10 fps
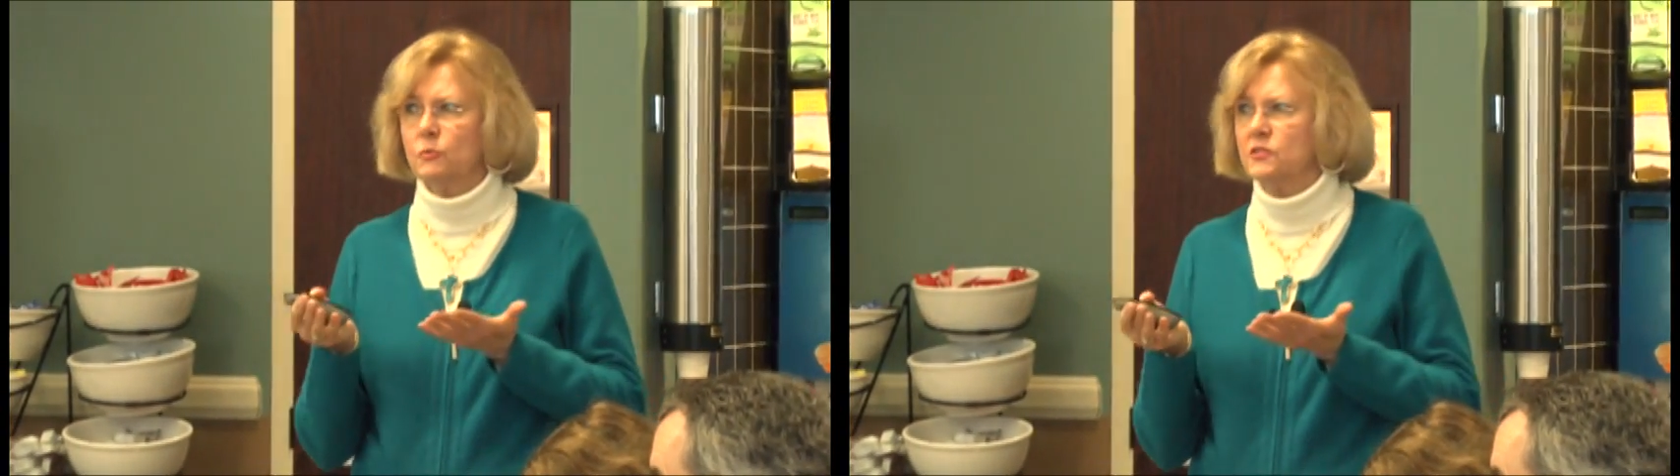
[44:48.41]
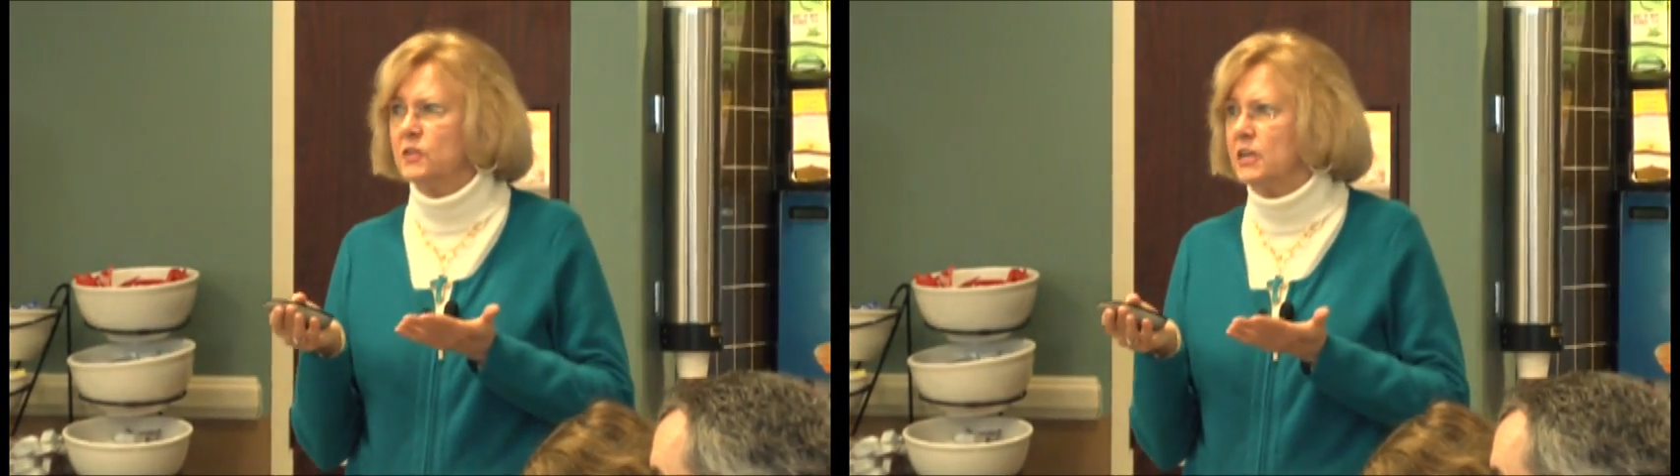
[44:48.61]

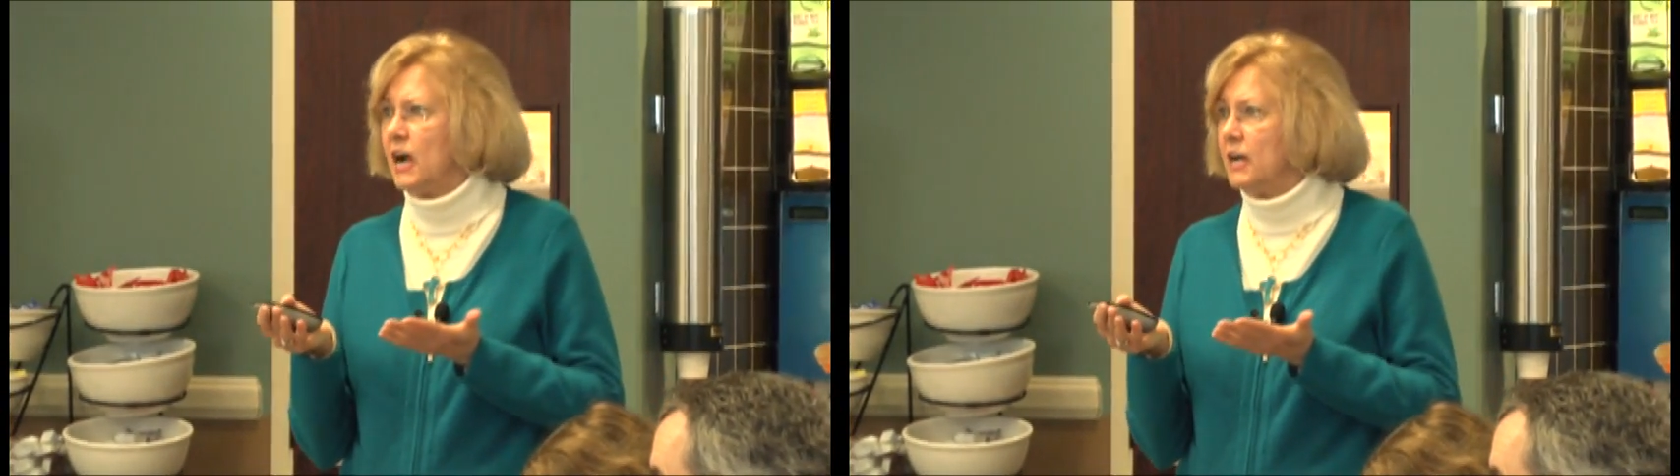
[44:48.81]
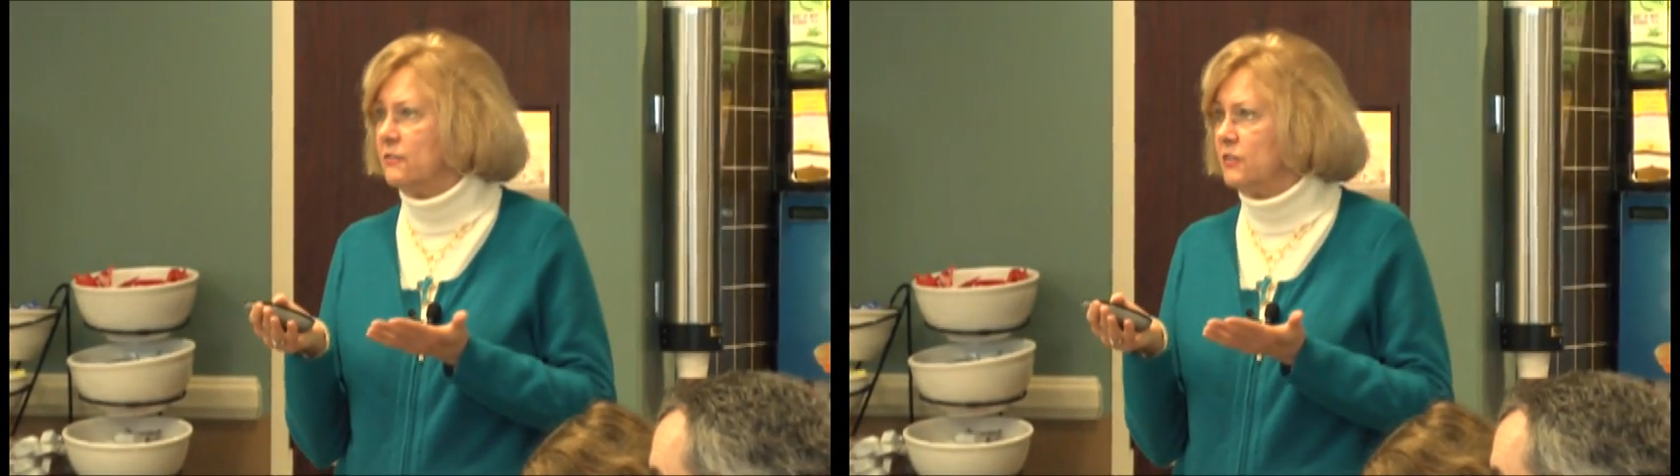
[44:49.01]
with
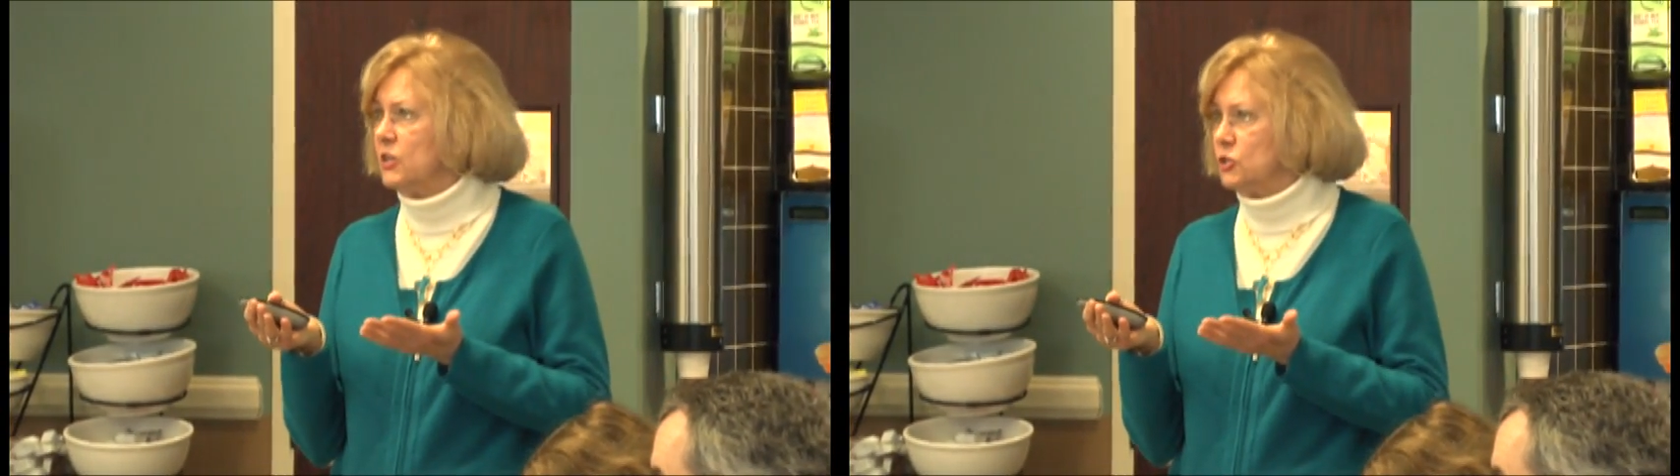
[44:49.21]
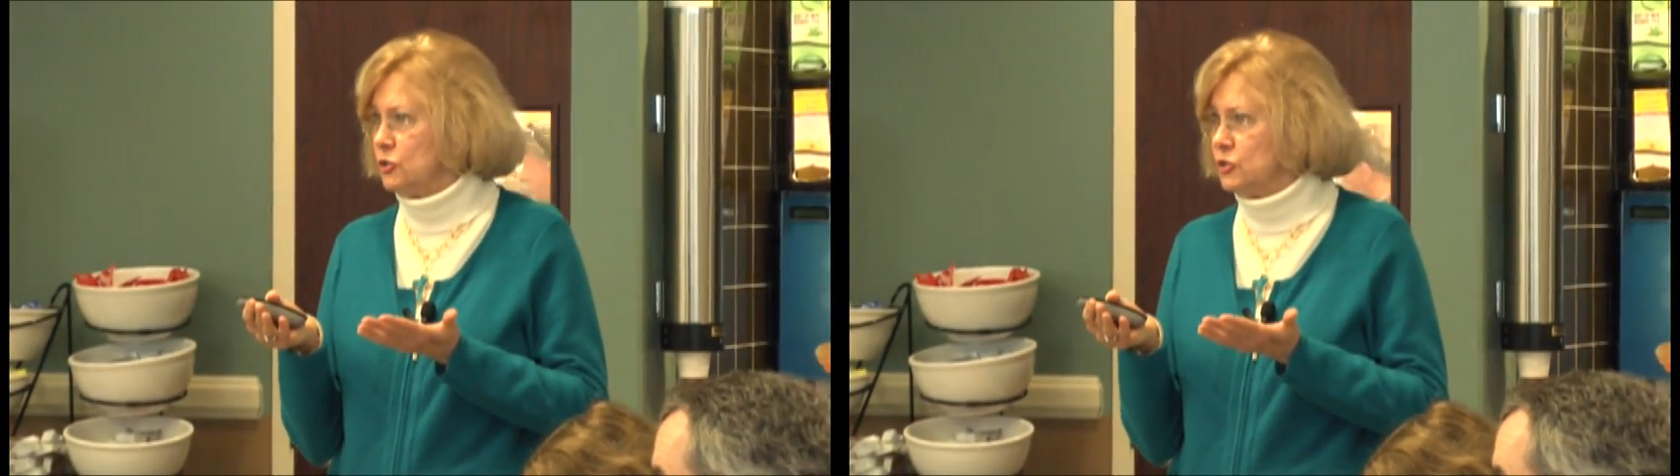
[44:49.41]
psychotic
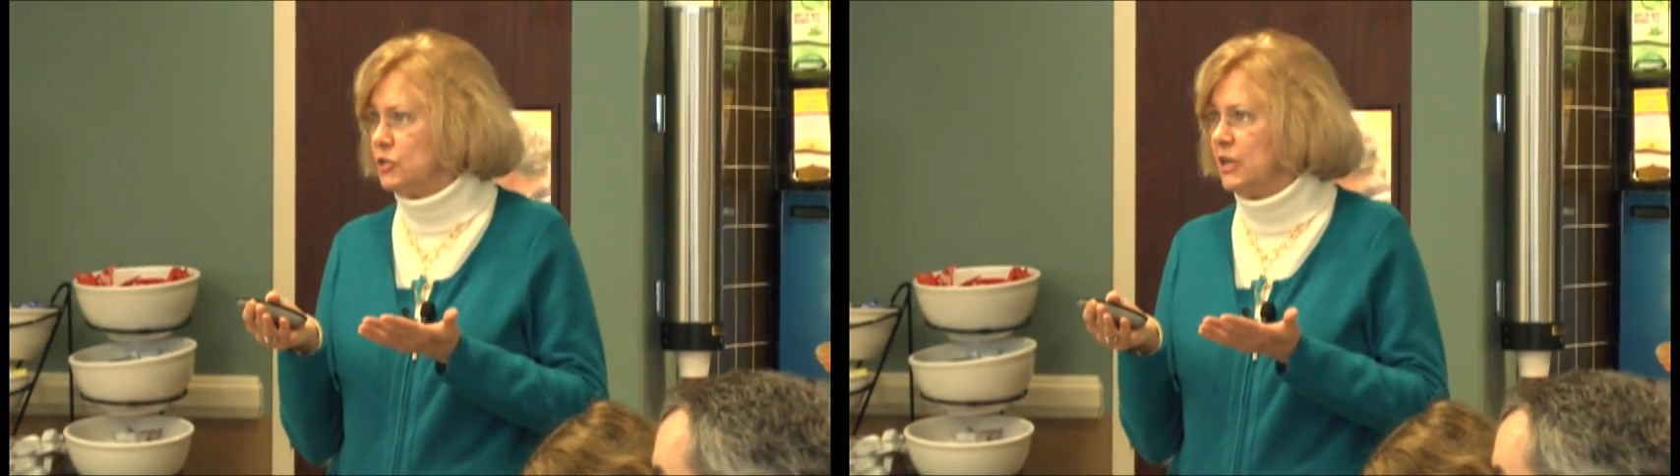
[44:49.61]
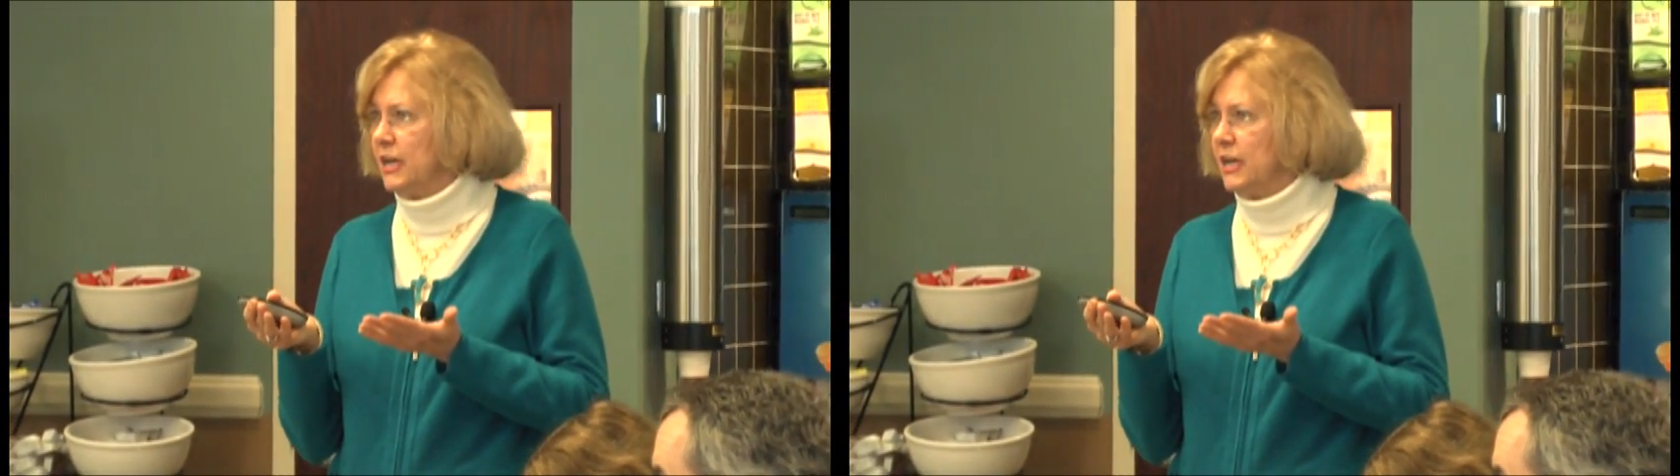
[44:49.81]
features.